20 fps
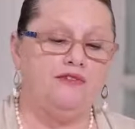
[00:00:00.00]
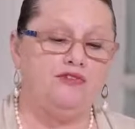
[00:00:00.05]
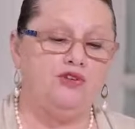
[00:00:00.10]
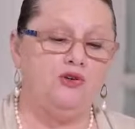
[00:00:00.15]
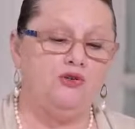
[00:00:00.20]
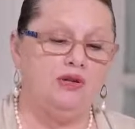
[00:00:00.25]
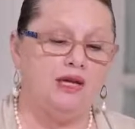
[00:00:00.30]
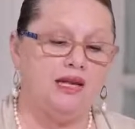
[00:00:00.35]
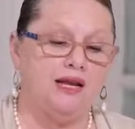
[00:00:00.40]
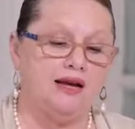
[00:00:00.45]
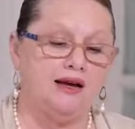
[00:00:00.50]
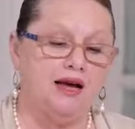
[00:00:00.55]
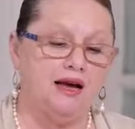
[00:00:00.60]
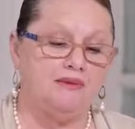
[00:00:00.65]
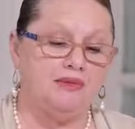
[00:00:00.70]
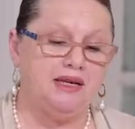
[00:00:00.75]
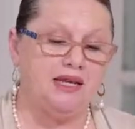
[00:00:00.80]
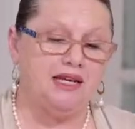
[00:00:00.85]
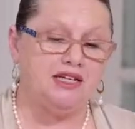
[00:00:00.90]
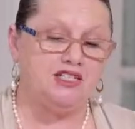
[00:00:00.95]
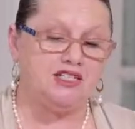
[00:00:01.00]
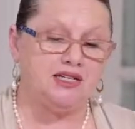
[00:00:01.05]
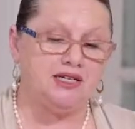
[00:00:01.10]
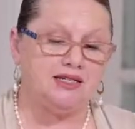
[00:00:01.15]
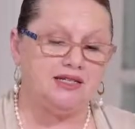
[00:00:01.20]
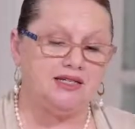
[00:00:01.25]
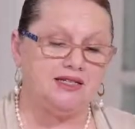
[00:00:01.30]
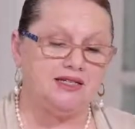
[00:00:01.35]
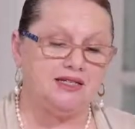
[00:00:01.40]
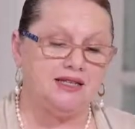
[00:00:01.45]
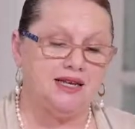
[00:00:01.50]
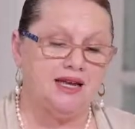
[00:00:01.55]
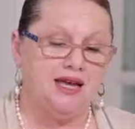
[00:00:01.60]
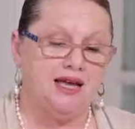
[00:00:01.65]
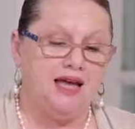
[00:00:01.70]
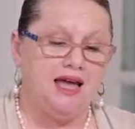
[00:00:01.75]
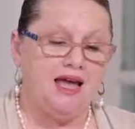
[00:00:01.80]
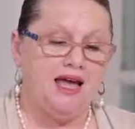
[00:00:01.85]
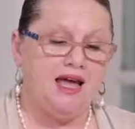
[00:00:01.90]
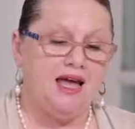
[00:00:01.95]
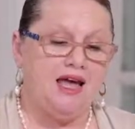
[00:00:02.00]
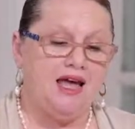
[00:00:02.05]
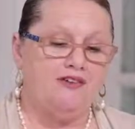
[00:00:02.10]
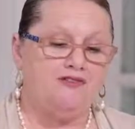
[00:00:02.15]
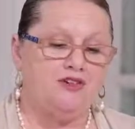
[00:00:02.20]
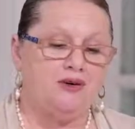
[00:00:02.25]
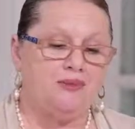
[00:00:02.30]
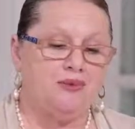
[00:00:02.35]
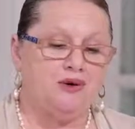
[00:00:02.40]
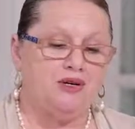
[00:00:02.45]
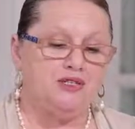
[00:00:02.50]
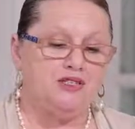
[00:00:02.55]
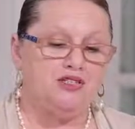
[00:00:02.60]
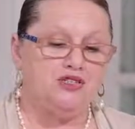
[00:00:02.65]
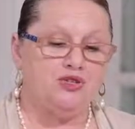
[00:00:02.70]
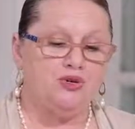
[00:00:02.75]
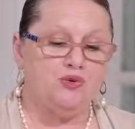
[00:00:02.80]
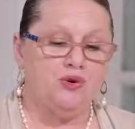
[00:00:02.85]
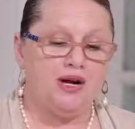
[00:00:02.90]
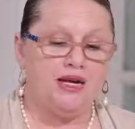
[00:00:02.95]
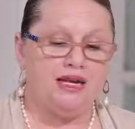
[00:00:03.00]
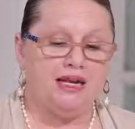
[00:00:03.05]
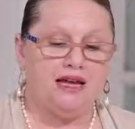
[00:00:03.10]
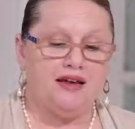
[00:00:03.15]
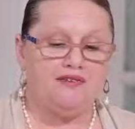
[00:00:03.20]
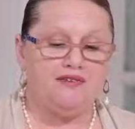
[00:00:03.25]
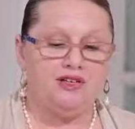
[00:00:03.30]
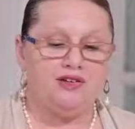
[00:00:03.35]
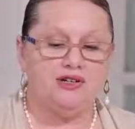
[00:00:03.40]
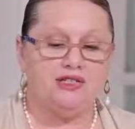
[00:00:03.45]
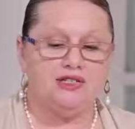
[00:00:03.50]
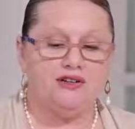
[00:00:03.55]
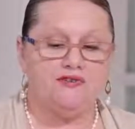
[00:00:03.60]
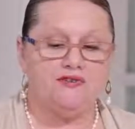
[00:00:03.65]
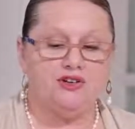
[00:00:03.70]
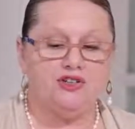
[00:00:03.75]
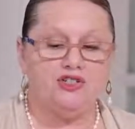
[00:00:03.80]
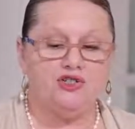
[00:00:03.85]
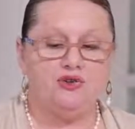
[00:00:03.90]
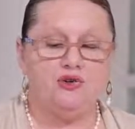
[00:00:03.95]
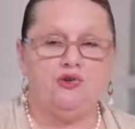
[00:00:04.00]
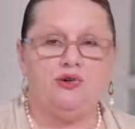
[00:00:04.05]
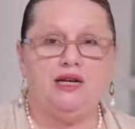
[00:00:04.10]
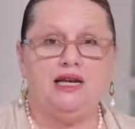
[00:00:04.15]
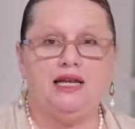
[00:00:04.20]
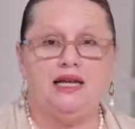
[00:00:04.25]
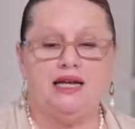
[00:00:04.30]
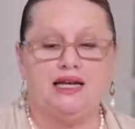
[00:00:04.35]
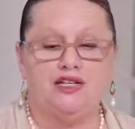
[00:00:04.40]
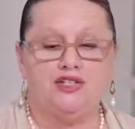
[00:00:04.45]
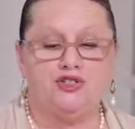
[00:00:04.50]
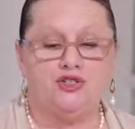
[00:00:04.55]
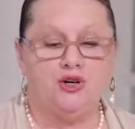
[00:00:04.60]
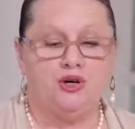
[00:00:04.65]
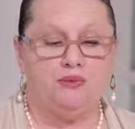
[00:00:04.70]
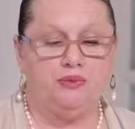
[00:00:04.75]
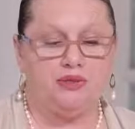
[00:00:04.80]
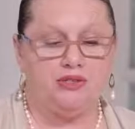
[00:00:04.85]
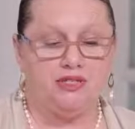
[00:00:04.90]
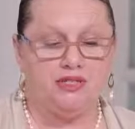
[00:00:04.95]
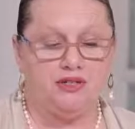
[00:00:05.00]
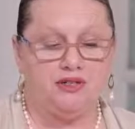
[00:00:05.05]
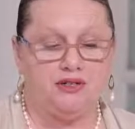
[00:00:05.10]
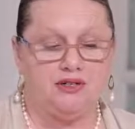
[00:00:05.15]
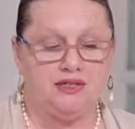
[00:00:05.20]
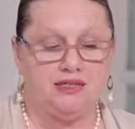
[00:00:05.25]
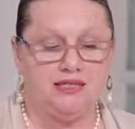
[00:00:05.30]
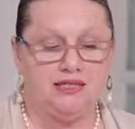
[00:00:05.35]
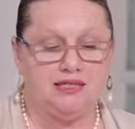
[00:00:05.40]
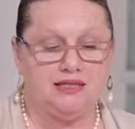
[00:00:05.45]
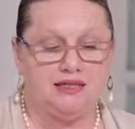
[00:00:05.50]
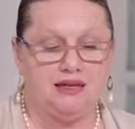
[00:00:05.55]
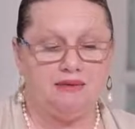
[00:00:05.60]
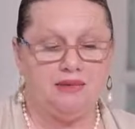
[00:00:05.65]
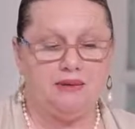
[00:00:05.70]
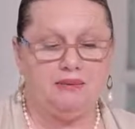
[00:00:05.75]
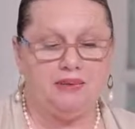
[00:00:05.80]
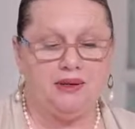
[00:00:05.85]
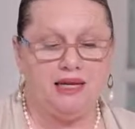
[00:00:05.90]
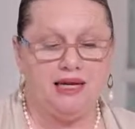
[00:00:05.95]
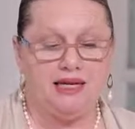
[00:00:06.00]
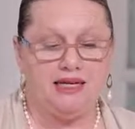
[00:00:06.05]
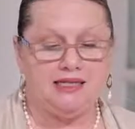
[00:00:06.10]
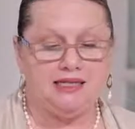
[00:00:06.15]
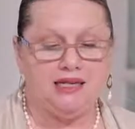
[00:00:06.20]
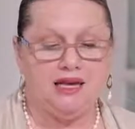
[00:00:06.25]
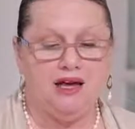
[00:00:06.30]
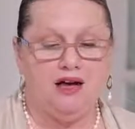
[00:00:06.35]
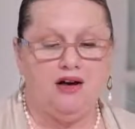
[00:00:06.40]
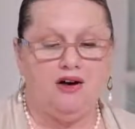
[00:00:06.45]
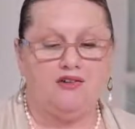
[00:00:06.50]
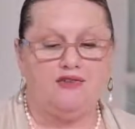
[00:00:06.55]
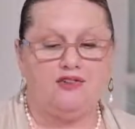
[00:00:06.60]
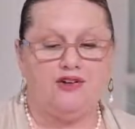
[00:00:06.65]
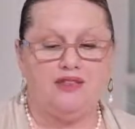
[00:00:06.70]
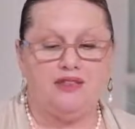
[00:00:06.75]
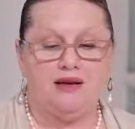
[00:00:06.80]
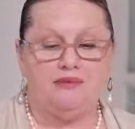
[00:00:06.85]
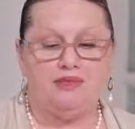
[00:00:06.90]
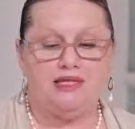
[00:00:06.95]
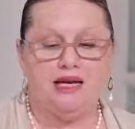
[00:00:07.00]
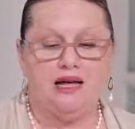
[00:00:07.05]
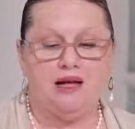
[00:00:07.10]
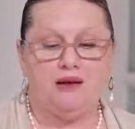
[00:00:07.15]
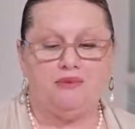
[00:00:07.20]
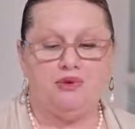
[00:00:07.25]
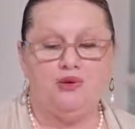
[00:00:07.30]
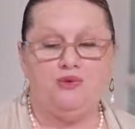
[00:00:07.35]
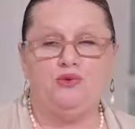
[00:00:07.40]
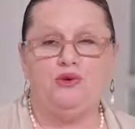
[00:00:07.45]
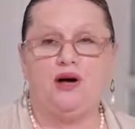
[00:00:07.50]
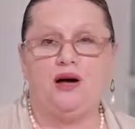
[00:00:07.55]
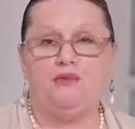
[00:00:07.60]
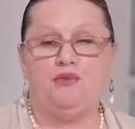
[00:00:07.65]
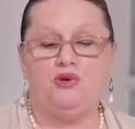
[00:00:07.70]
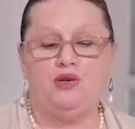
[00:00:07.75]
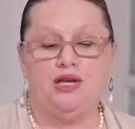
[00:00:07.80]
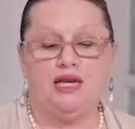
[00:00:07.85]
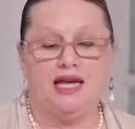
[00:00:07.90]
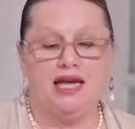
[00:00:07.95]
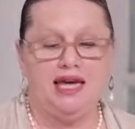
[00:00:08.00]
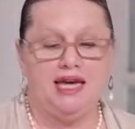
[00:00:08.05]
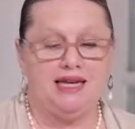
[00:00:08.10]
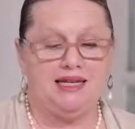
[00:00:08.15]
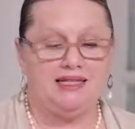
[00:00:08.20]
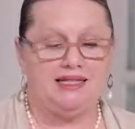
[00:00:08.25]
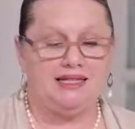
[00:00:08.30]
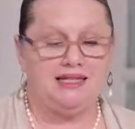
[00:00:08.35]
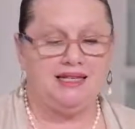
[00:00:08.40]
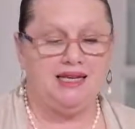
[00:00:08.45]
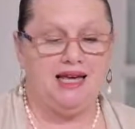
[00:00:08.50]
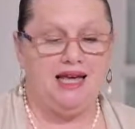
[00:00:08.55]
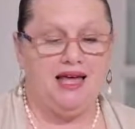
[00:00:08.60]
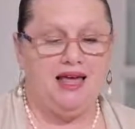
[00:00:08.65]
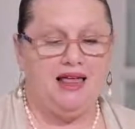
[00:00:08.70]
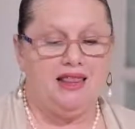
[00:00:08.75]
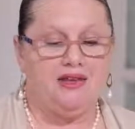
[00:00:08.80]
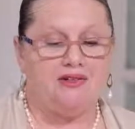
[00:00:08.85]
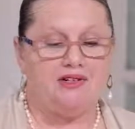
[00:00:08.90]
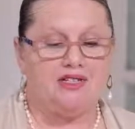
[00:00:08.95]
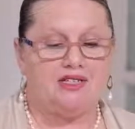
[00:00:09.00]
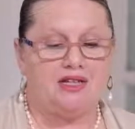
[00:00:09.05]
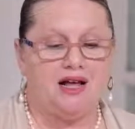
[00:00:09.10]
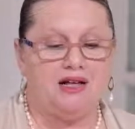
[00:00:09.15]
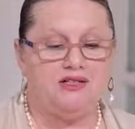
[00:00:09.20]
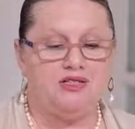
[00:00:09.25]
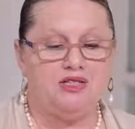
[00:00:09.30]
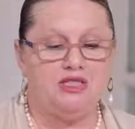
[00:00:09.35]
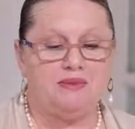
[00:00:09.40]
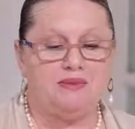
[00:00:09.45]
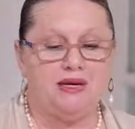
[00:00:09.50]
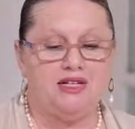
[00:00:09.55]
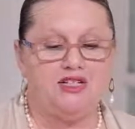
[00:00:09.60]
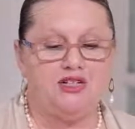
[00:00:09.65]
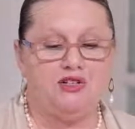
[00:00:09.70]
need accommodations. For persons who are deaf, there is a virtual relay interpreter system in place for them to help you communicate. There is also a special